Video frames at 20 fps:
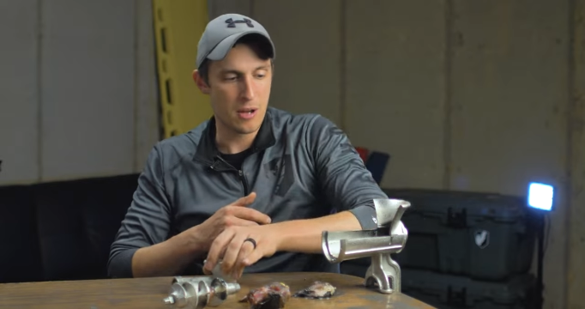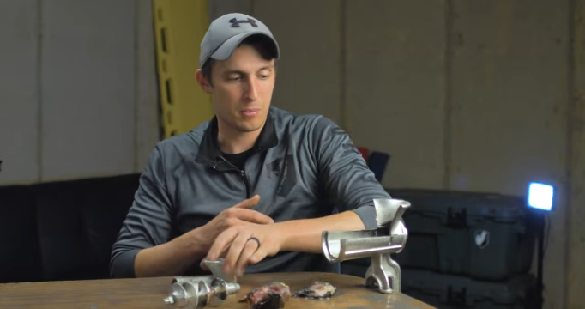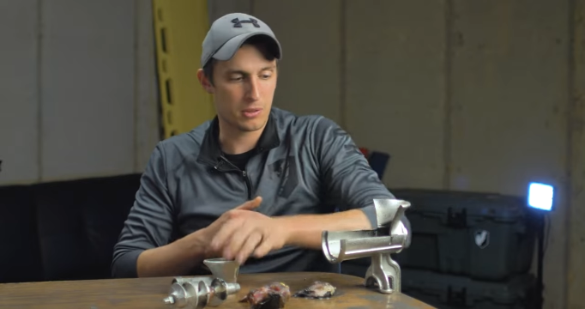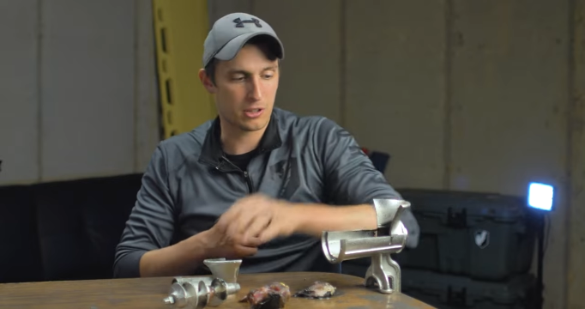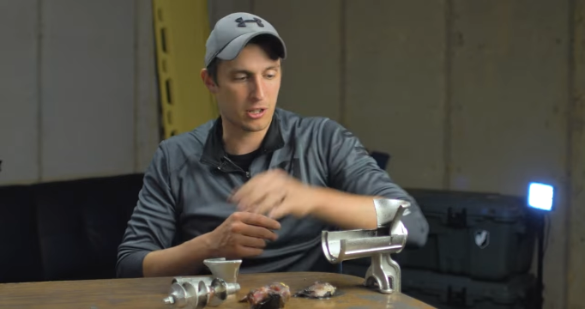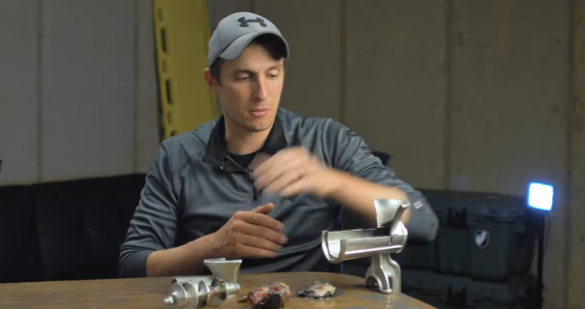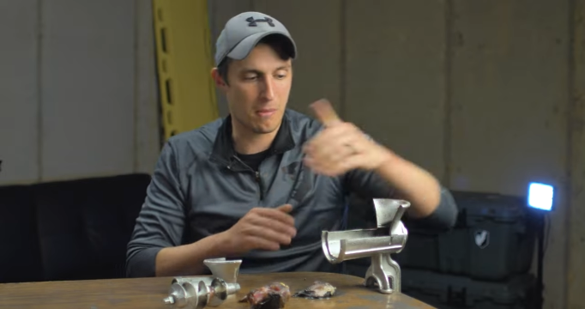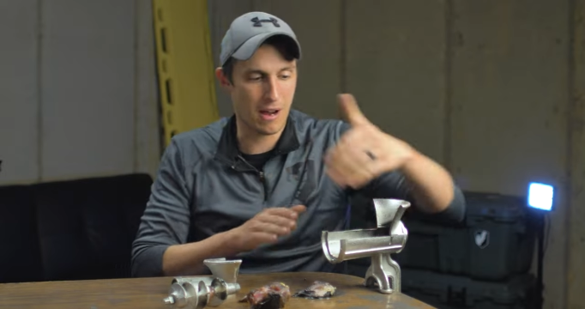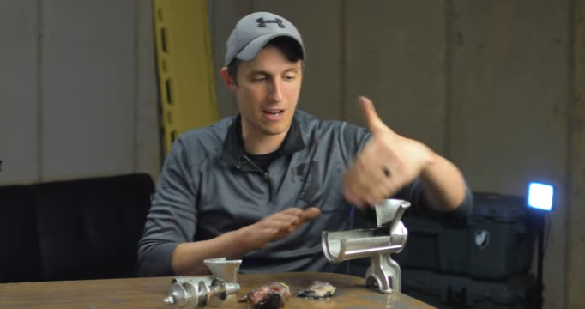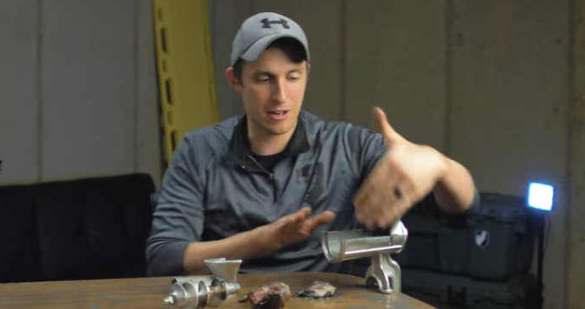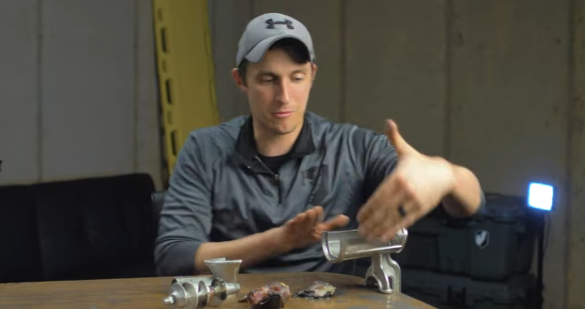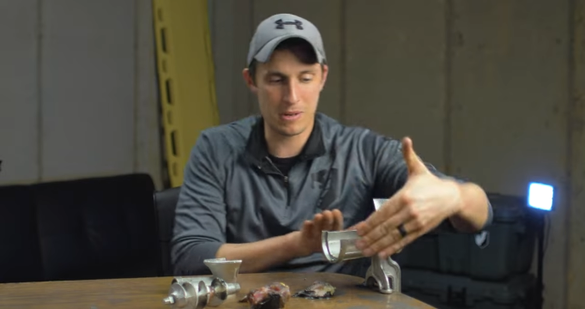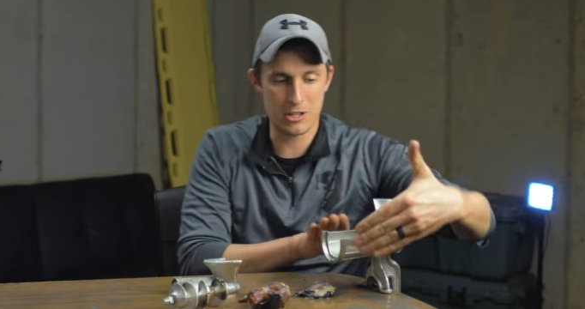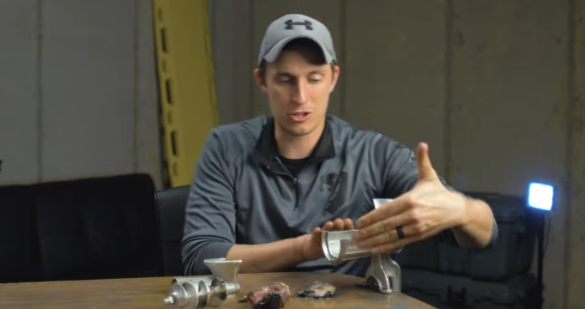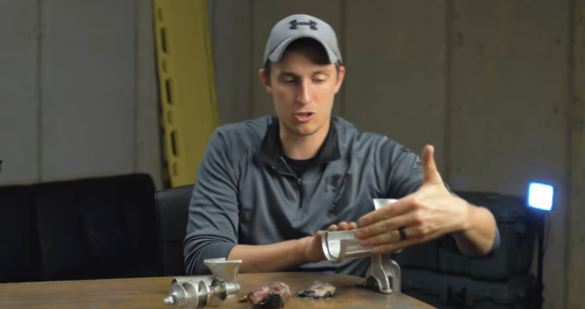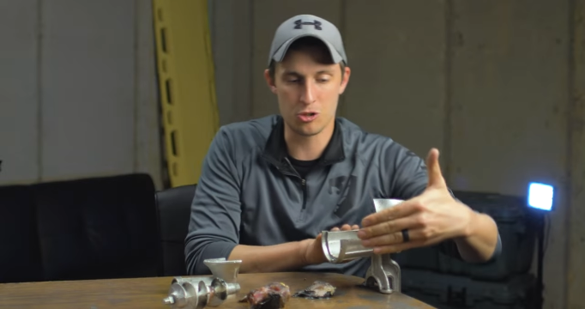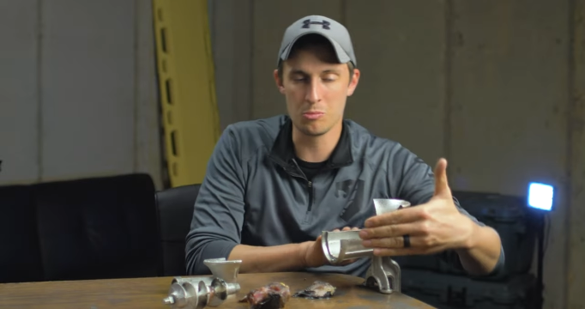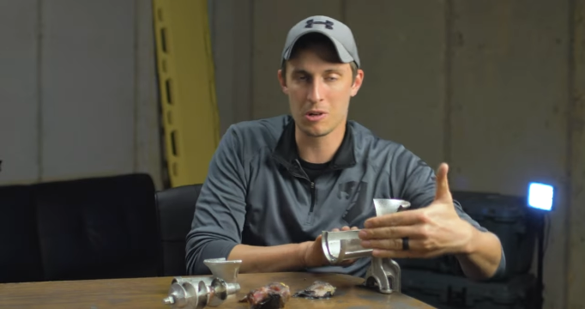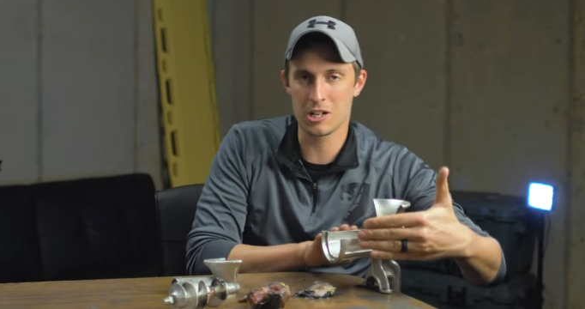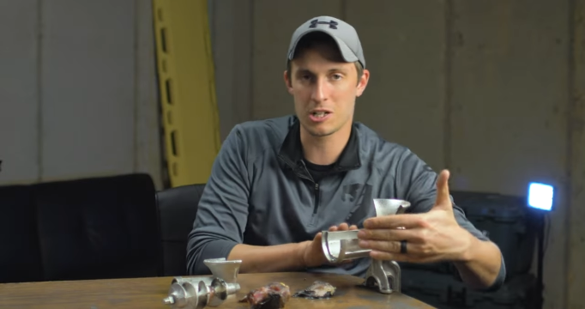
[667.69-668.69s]
but there might have been
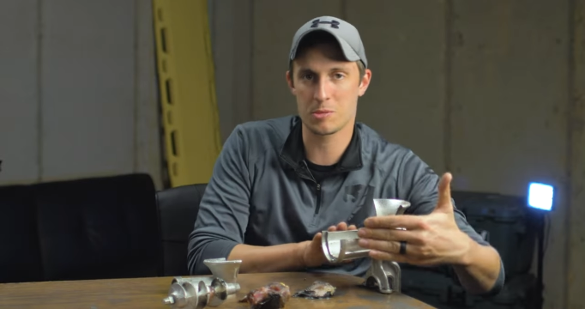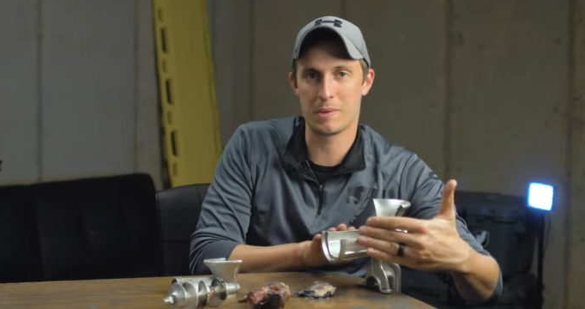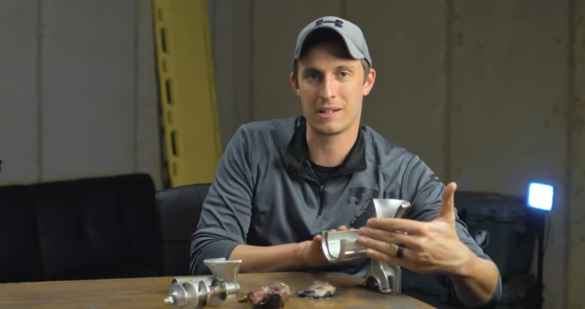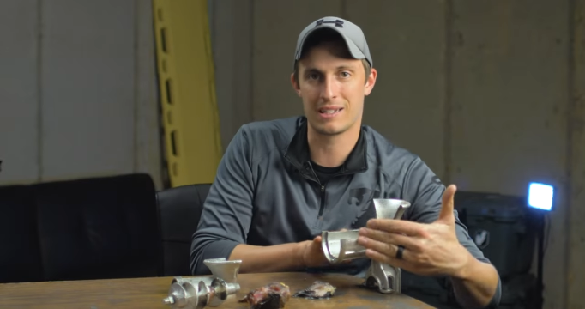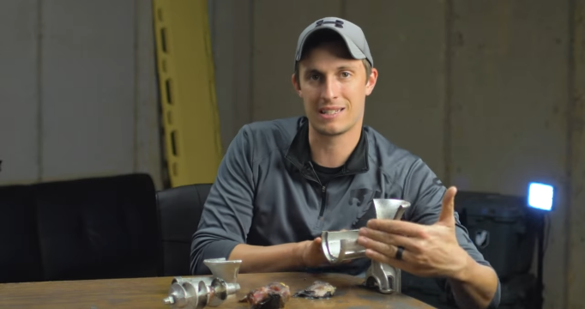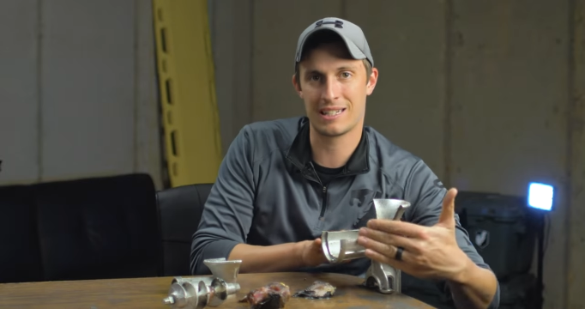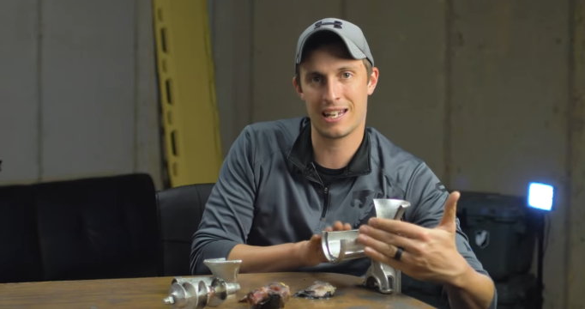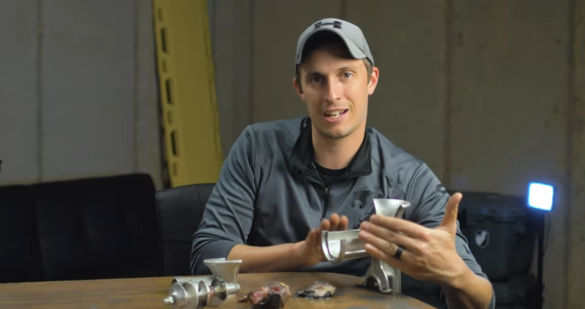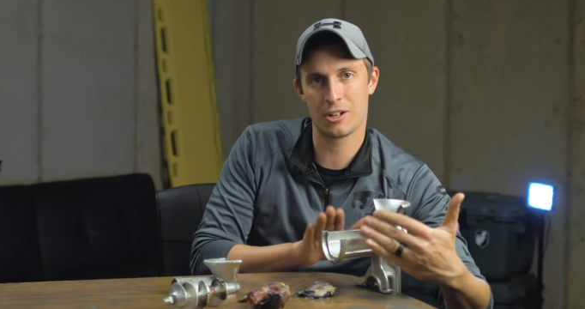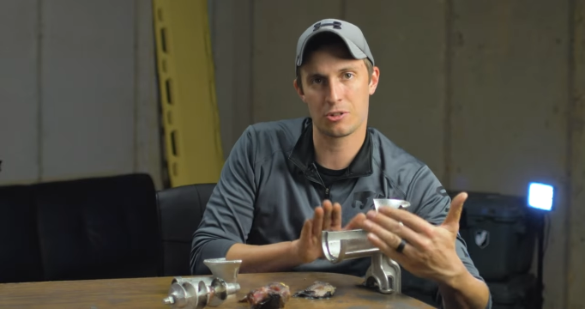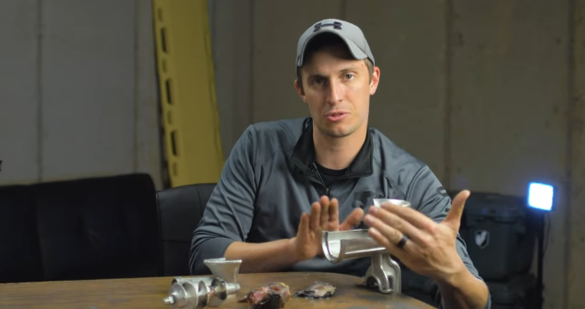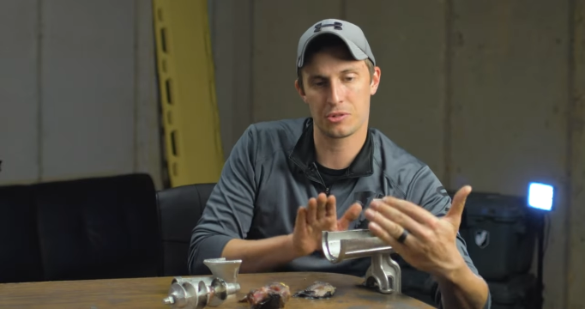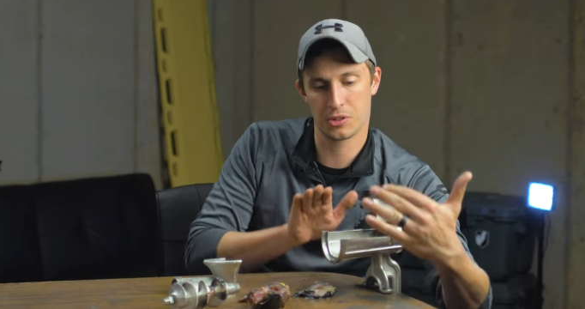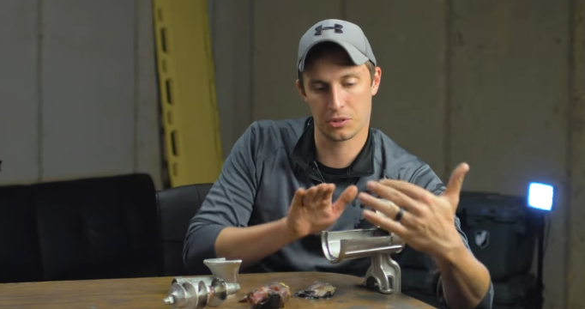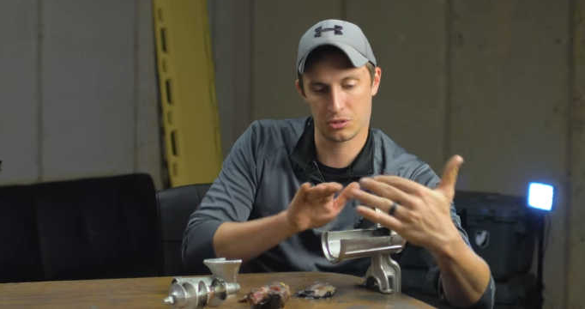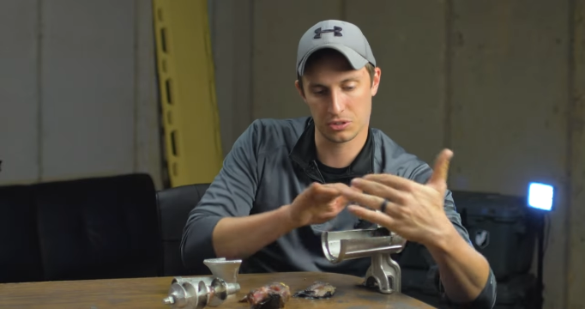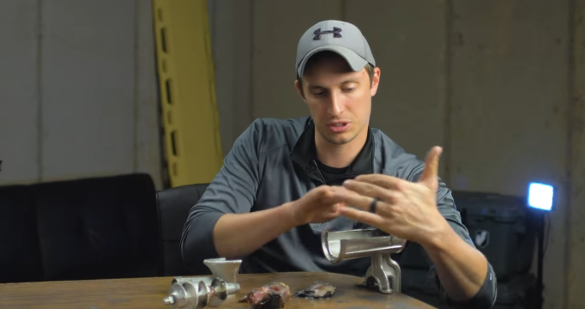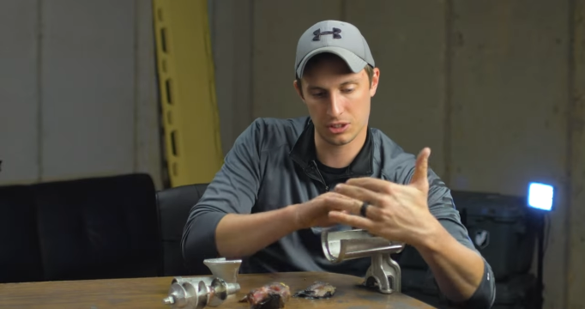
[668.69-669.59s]
too much material